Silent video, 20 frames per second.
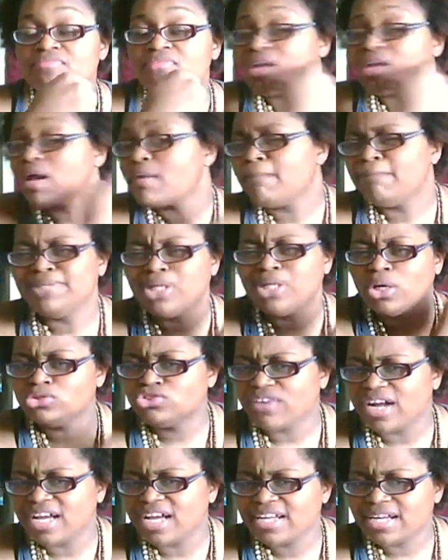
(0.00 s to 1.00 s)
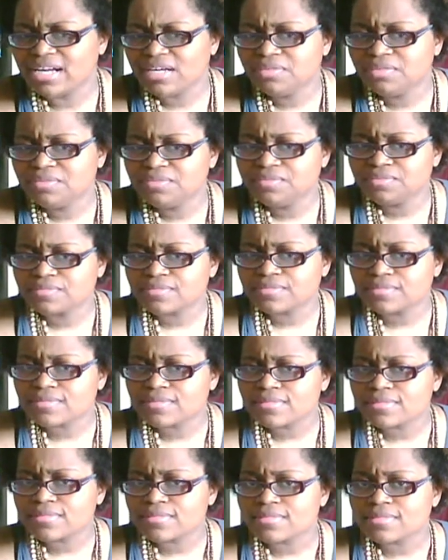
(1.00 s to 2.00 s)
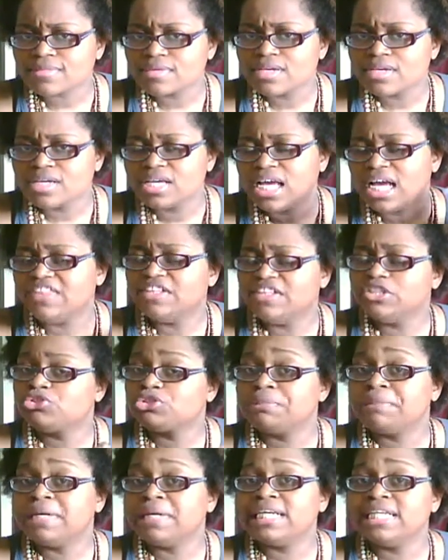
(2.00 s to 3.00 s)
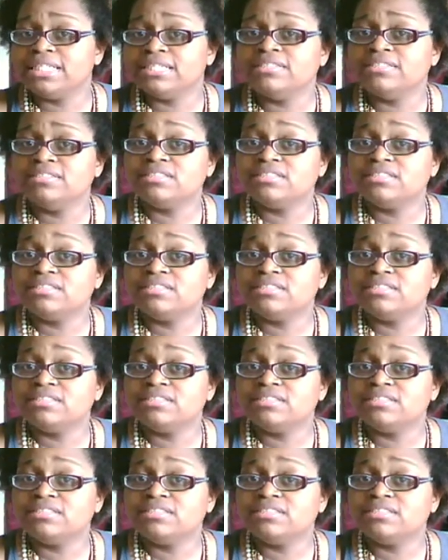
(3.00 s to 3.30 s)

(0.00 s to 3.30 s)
blow dry it out, and then trim my ends.